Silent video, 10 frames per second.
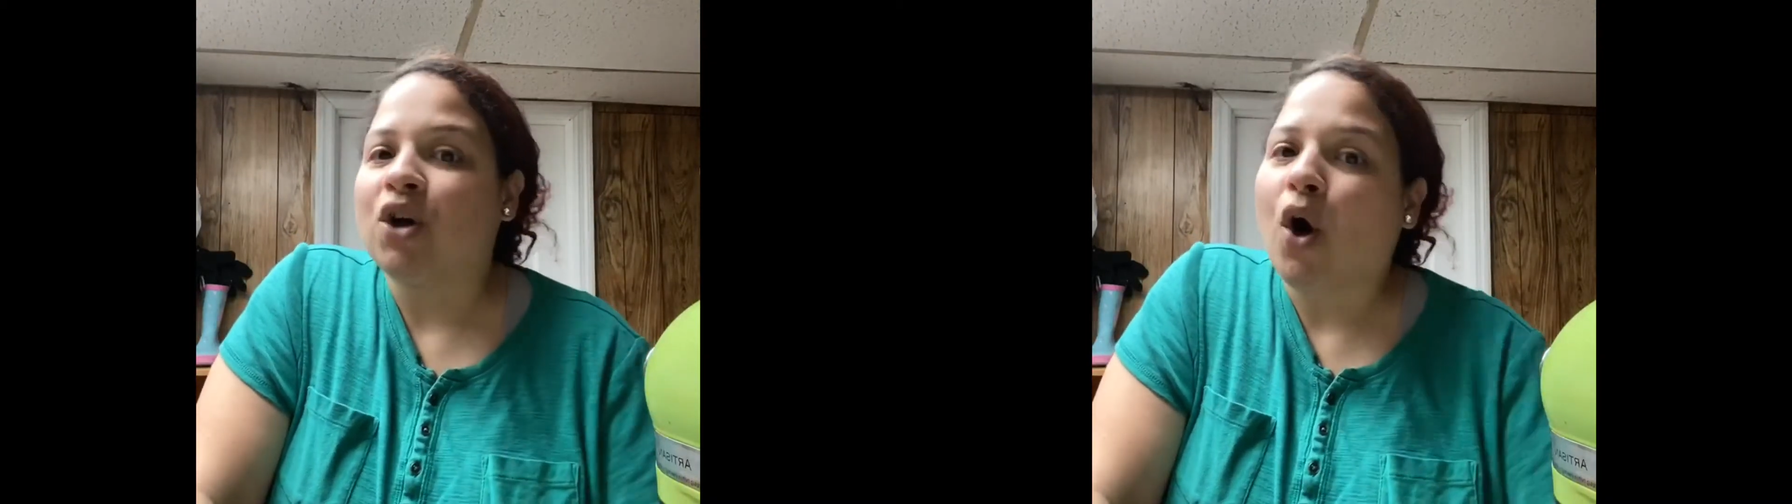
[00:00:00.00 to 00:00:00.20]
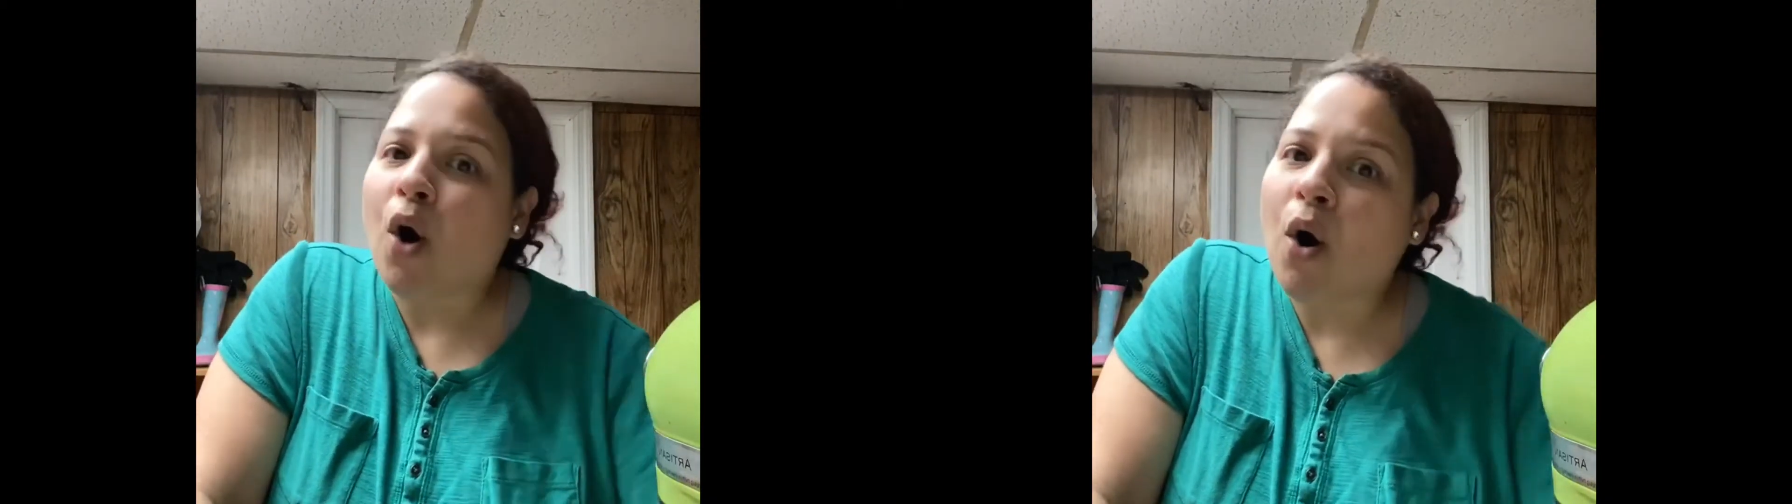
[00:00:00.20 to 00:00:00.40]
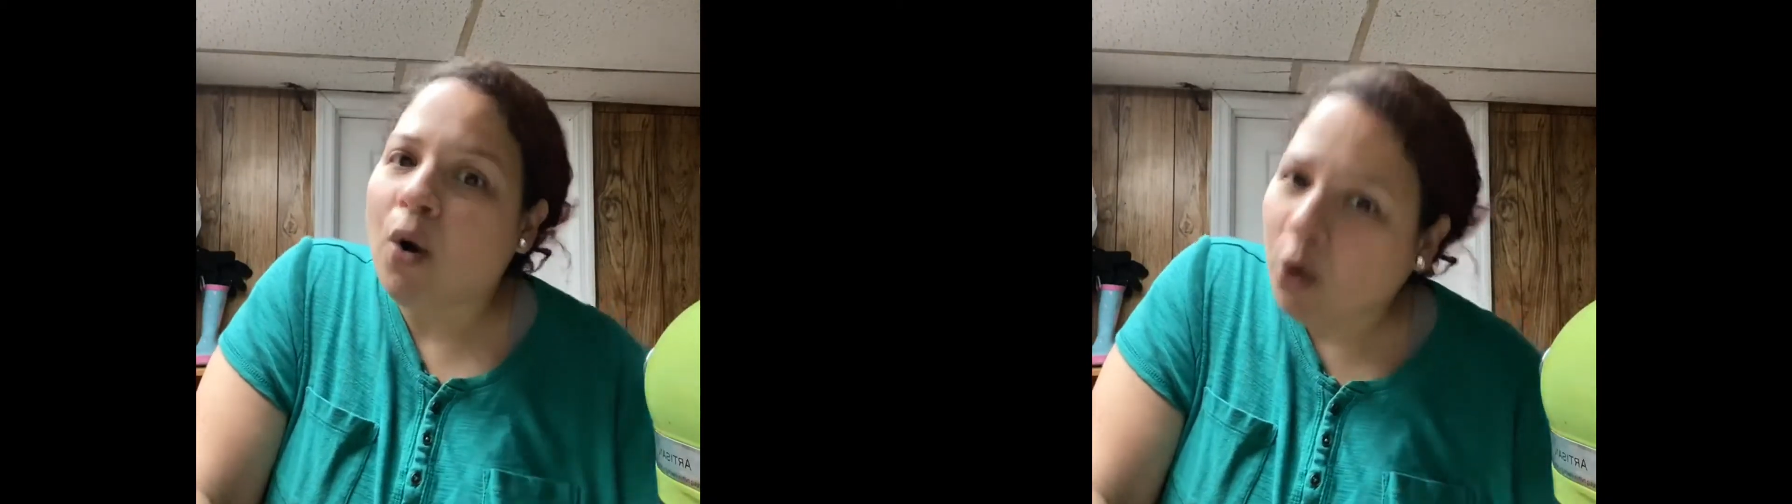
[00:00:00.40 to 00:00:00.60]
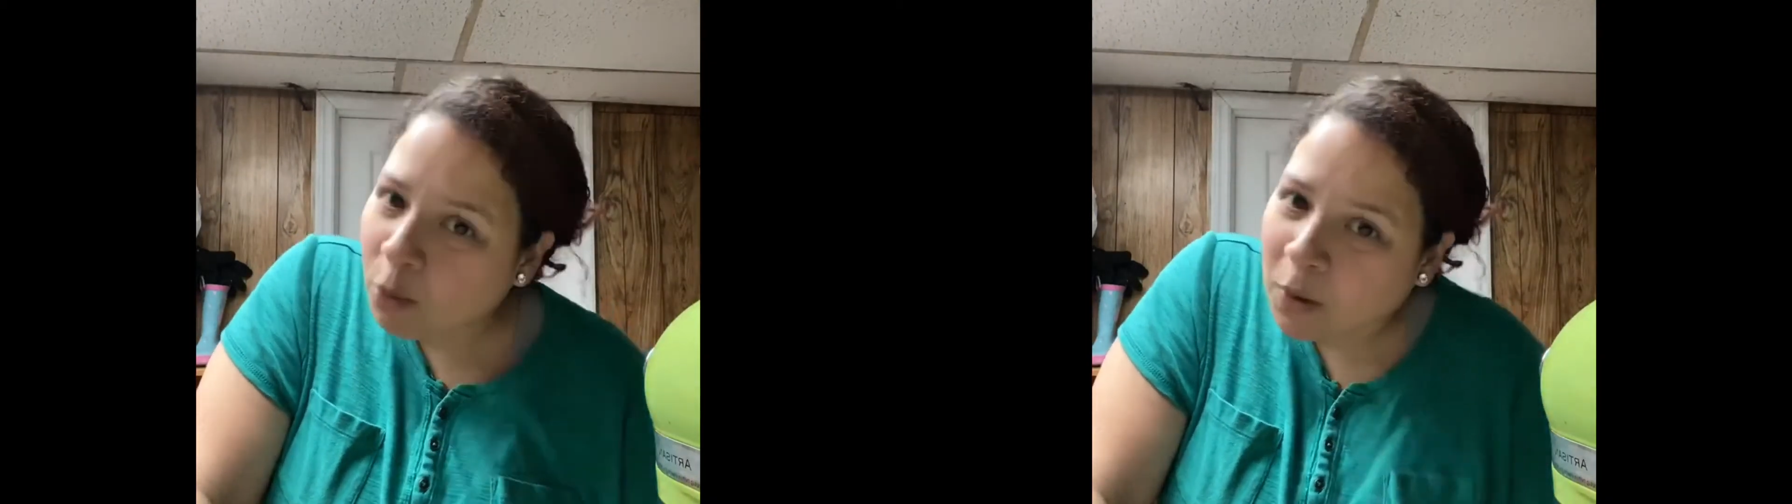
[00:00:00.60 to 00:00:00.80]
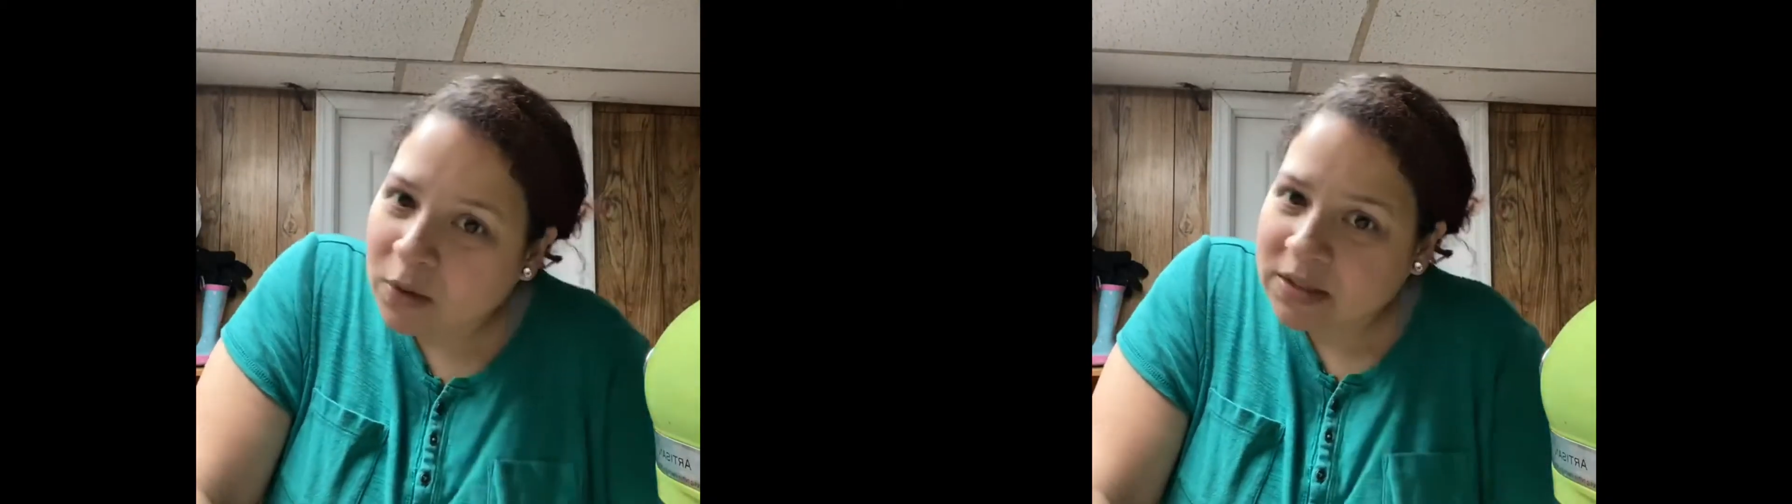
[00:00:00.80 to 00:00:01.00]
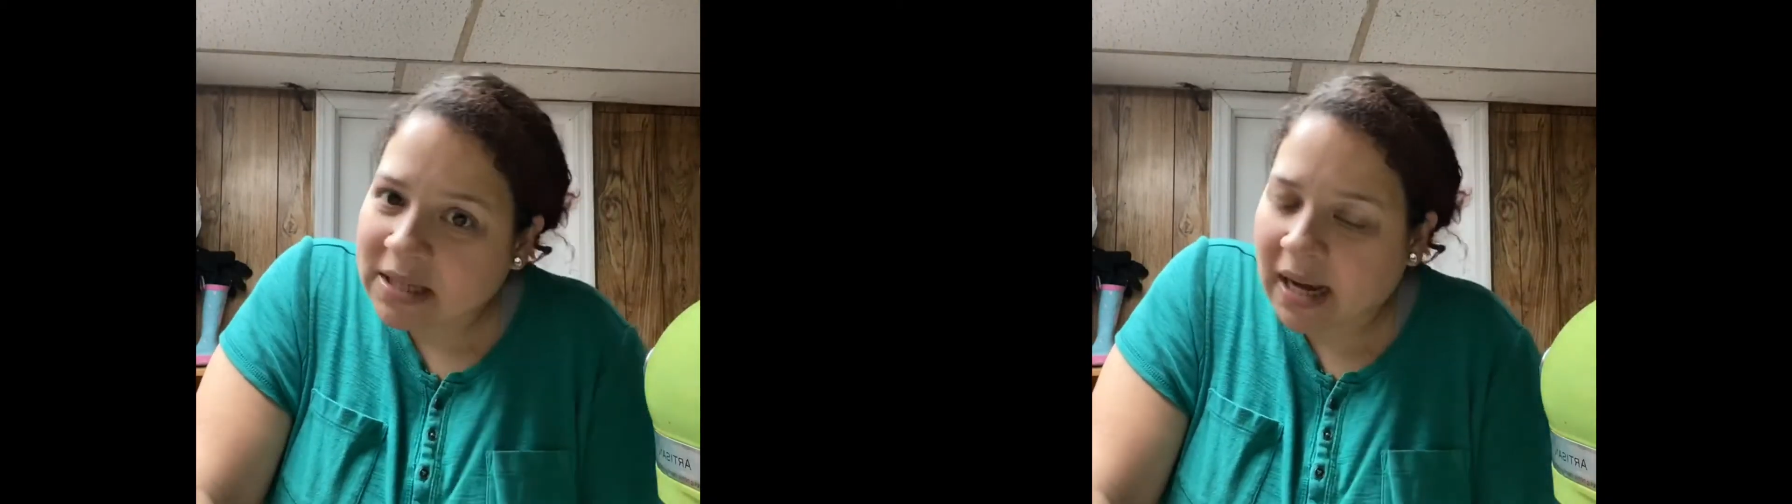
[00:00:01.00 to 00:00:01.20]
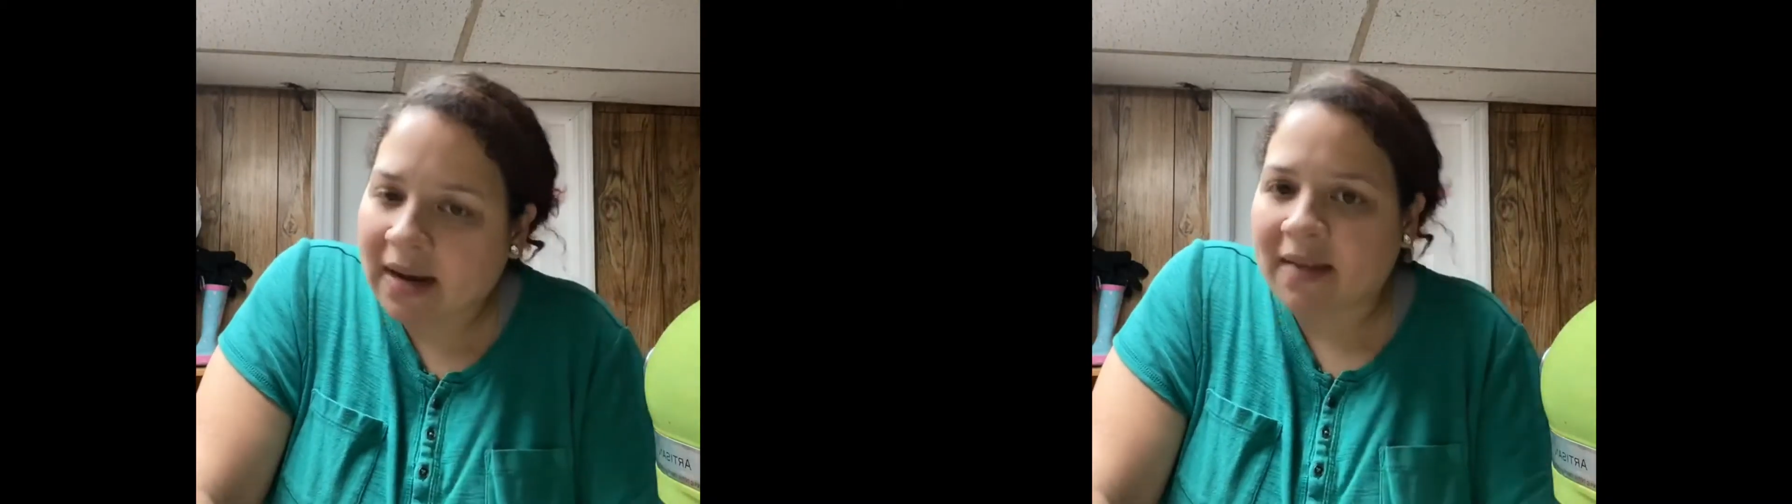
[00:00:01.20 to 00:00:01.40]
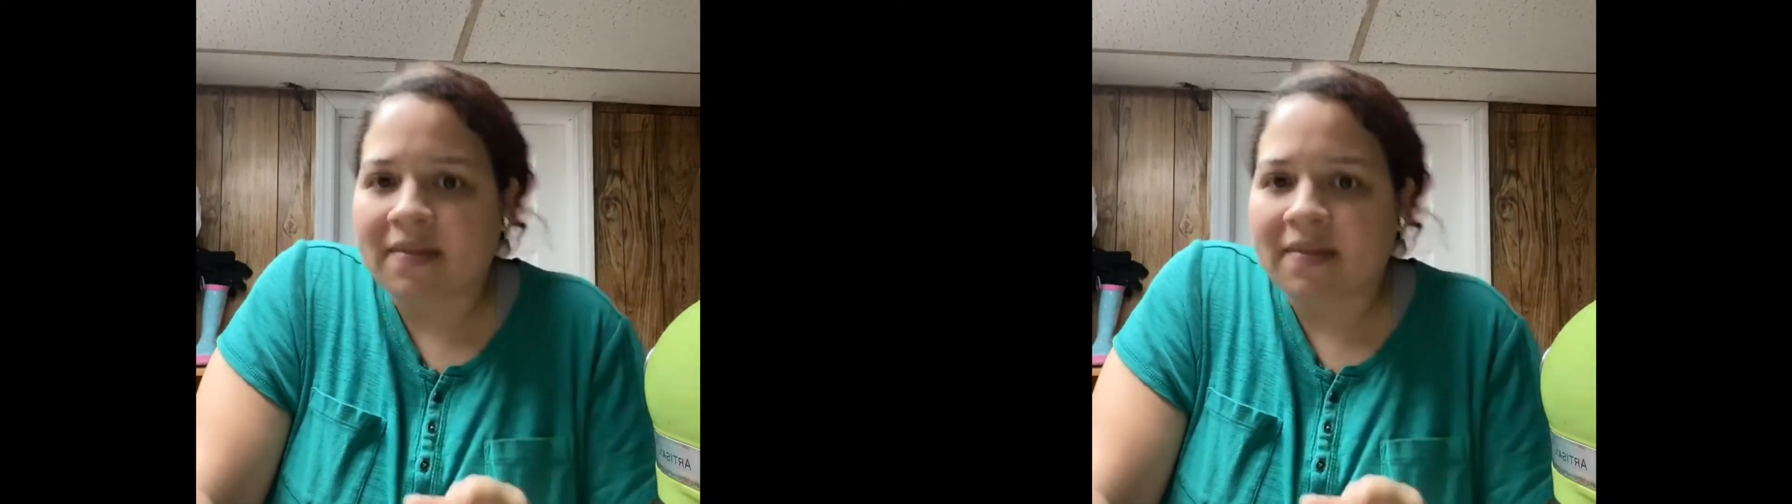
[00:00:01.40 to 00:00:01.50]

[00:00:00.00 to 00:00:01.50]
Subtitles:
almost done,